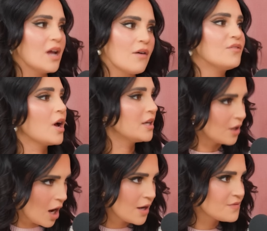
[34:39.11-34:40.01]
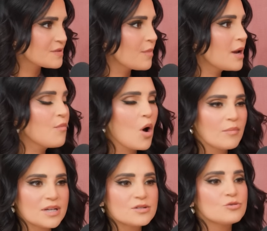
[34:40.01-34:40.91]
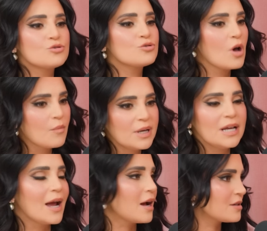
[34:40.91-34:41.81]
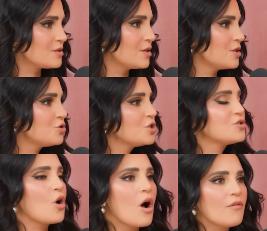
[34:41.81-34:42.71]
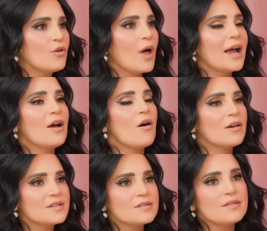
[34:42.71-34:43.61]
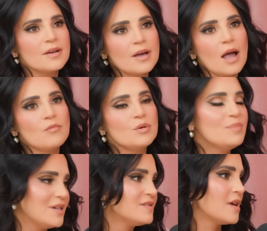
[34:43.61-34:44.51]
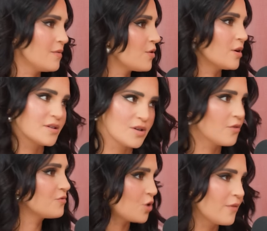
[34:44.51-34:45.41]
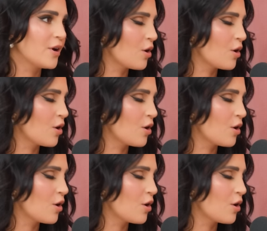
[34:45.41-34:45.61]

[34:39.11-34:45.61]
have 9 lives. My mom gets in so many accidents. She's awful. I honestly think I would be safer in a self-driving